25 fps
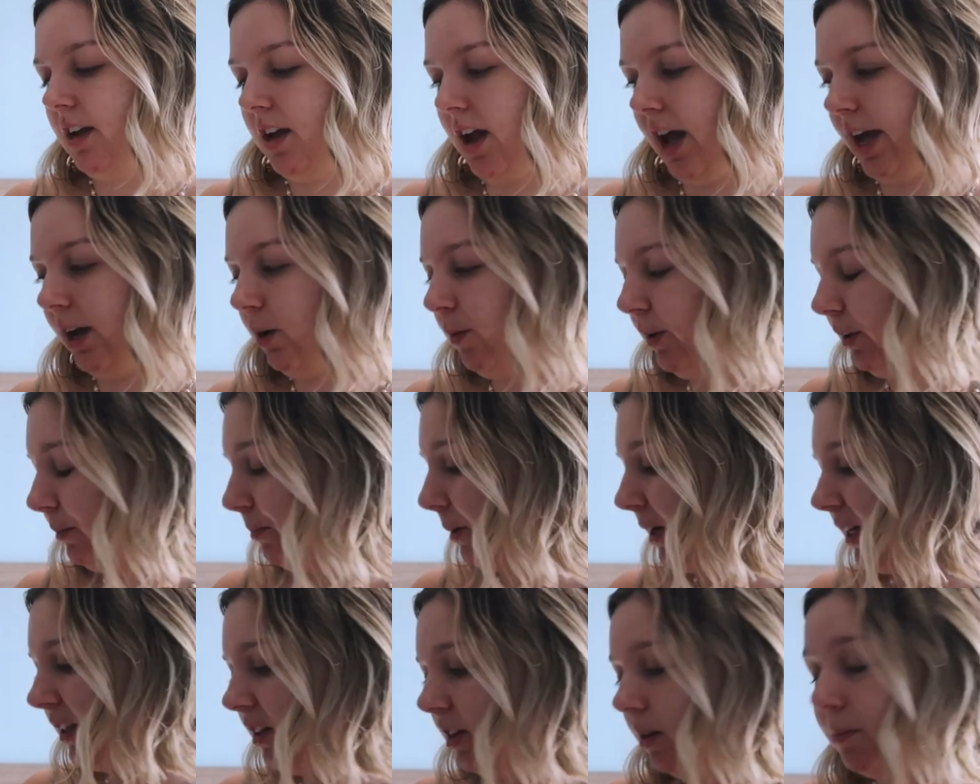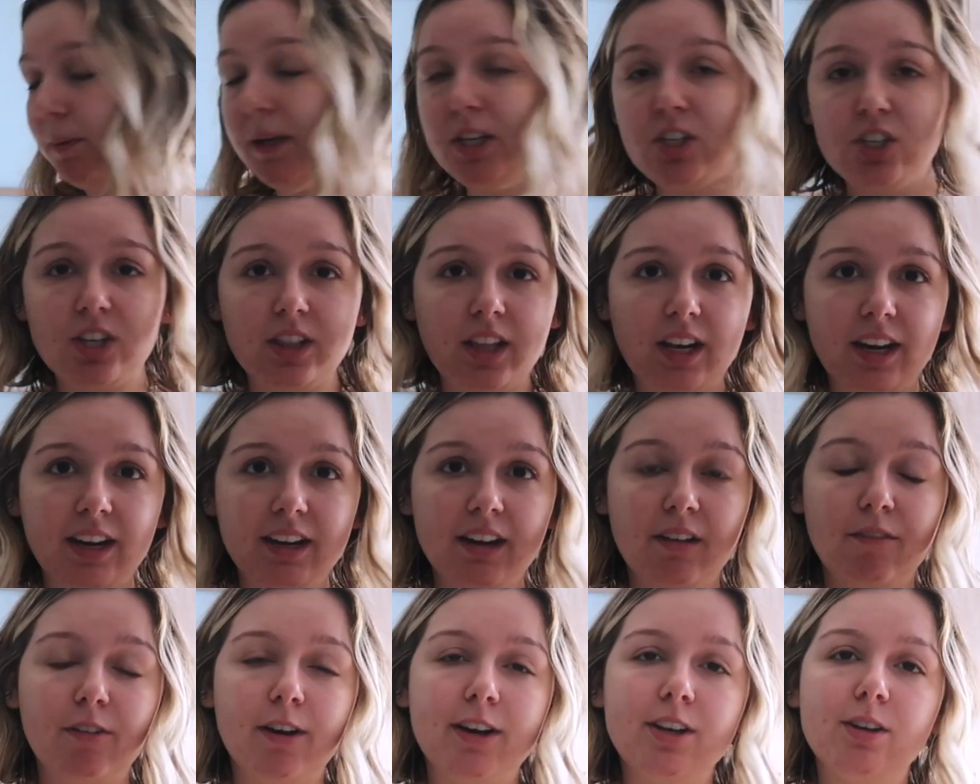I always bring it to the beach and then I
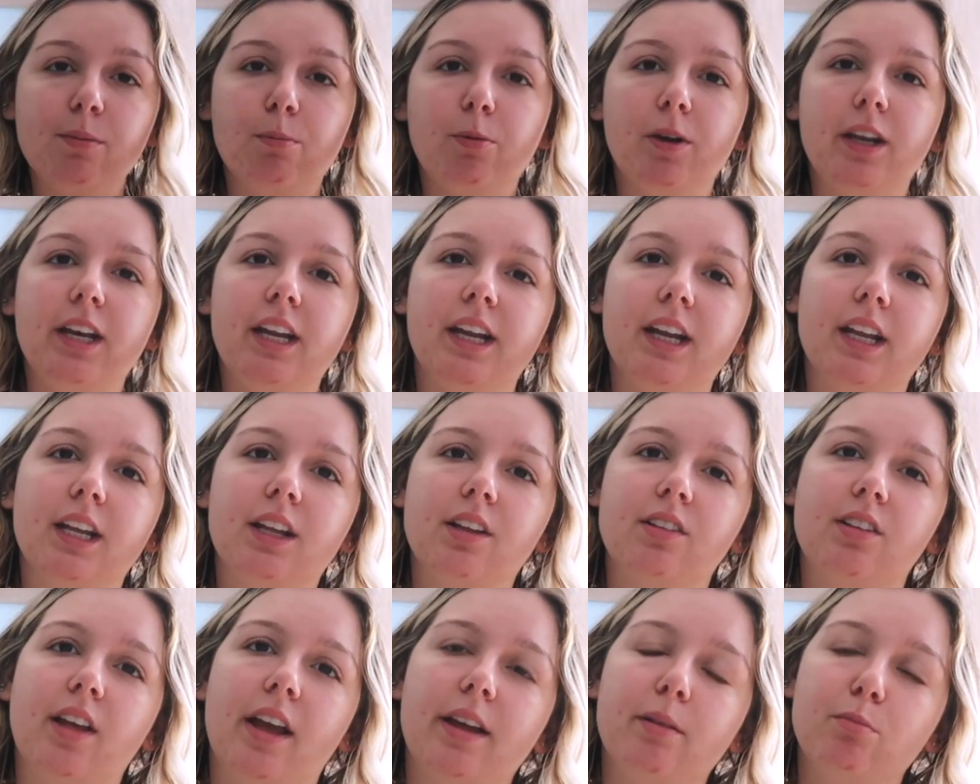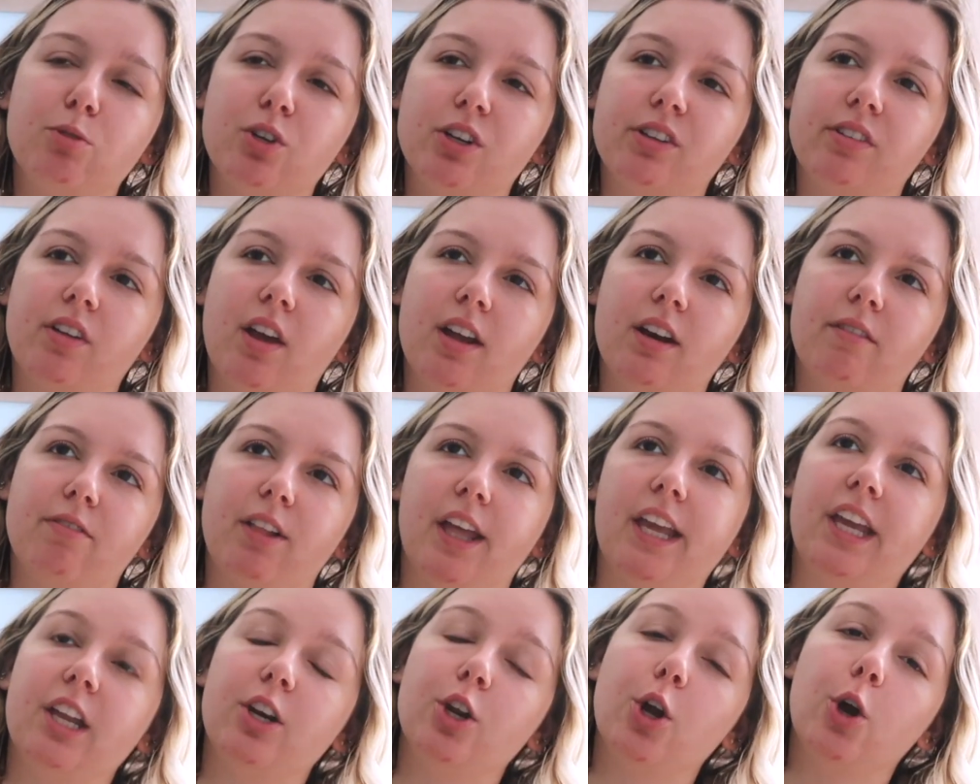never end up reading it, because I'm just kind of
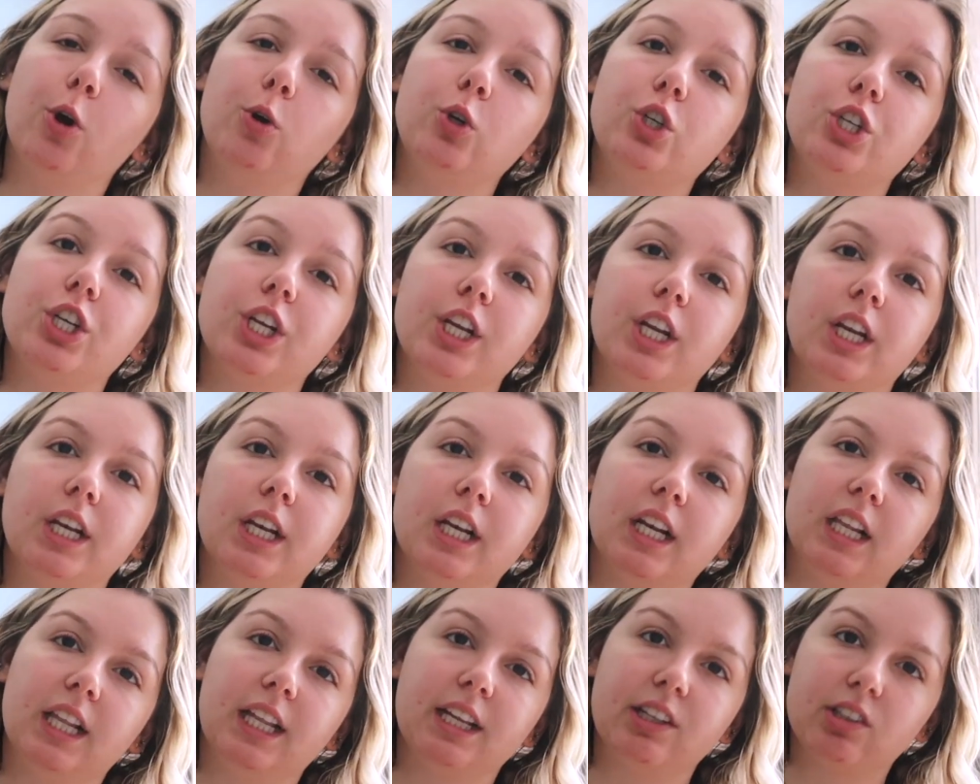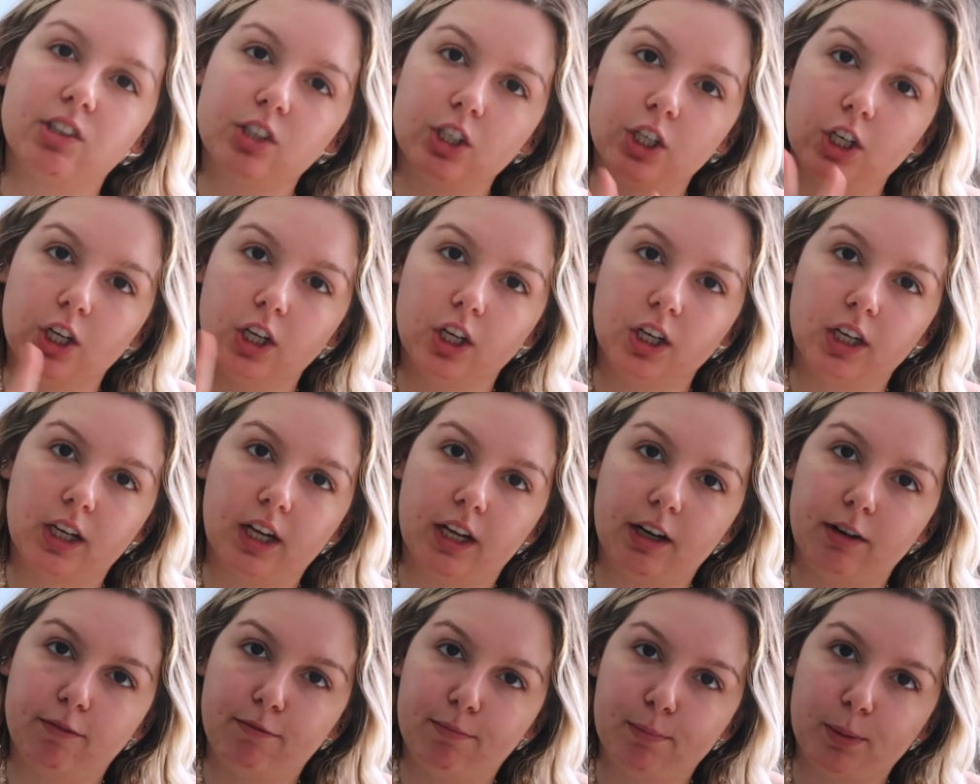like an ocean listener
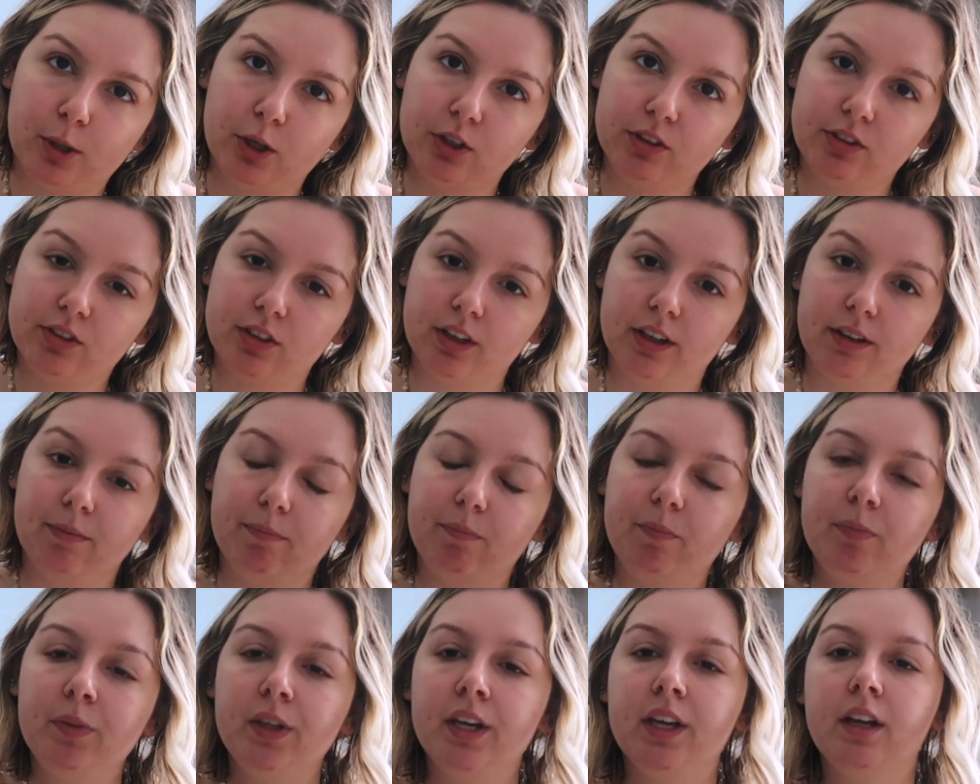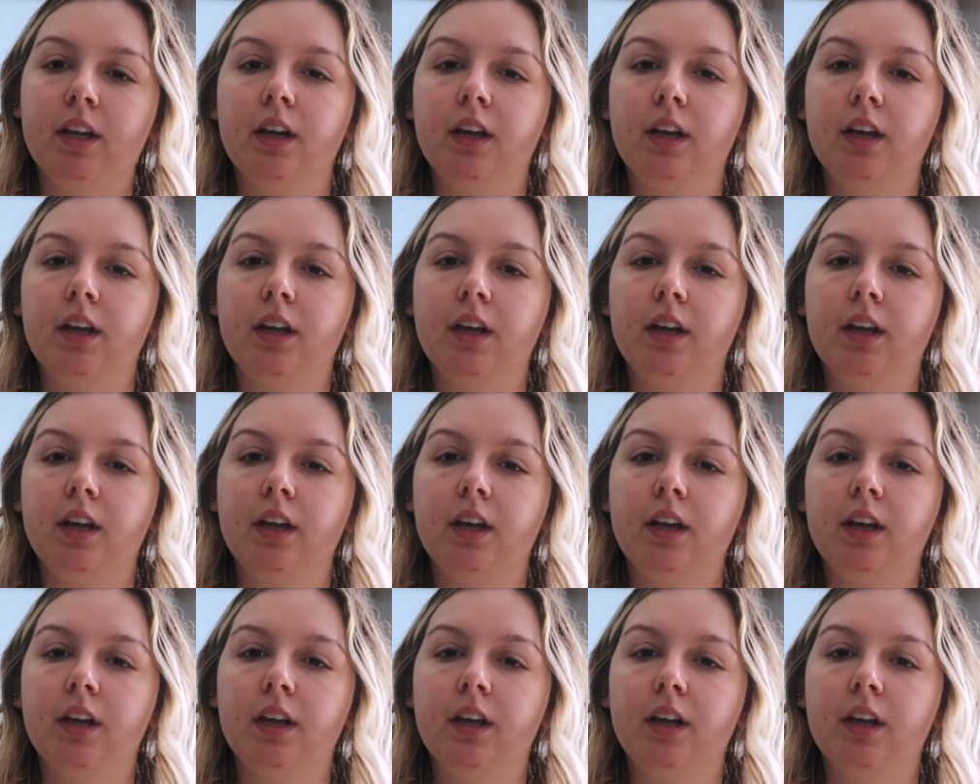kind of person.